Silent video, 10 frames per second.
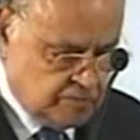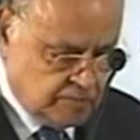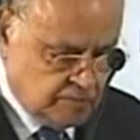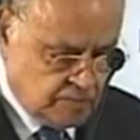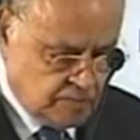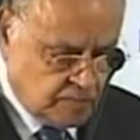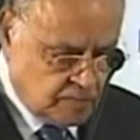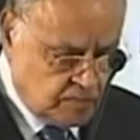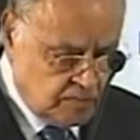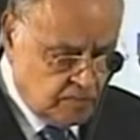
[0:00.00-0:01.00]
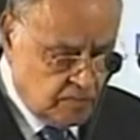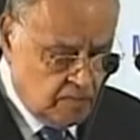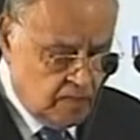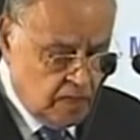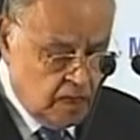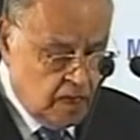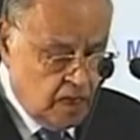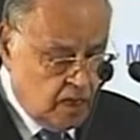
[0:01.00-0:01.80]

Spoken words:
(no one is talking)